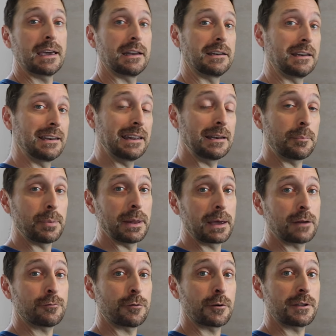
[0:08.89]
And you need to
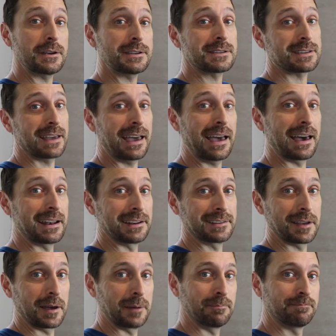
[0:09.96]
plan for this ahead of
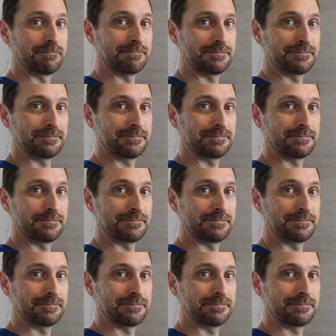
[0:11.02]
time.